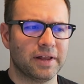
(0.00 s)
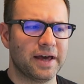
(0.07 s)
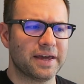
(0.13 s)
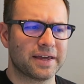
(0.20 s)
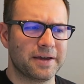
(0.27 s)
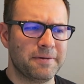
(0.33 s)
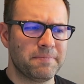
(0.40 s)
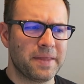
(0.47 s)

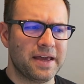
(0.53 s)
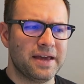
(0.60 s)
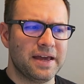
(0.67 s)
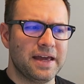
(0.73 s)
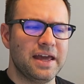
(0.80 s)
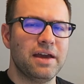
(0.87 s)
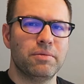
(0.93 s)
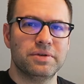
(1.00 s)
Like
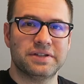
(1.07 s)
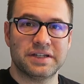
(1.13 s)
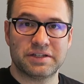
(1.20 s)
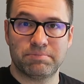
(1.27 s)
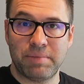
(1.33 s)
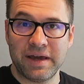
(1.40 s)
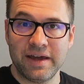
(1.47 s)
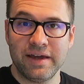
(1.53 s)
it was
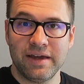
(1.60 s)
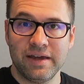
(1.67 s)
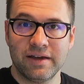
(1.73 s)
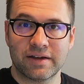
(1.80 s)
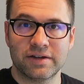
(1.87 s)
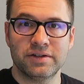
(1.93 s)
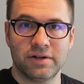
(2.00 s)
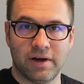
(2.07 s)
his pee,
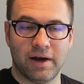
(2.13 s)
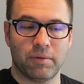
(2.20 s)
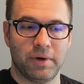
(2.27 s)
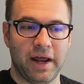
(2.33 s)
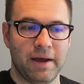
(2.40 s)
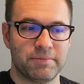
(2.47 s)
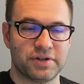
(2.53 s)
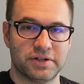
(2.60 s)
because you know when
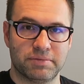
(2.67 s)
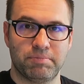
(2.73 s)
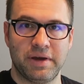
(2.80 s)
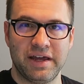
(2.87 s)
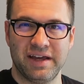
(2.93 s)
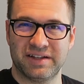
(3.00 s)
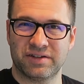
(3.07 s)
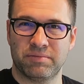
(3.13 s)
hamsters
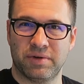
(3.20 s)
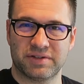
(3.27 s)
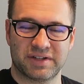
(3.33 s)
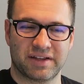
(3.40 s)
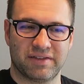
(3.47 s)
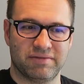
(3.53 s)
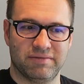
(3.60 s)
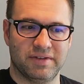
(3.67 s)
pee, it's almost
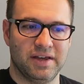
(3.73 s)
like